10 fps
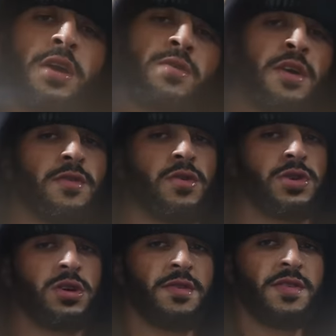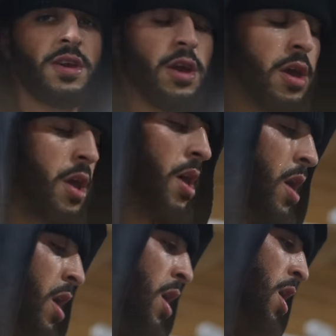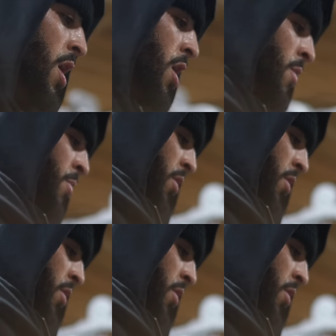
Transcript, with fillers: You're never gonna starve again. Come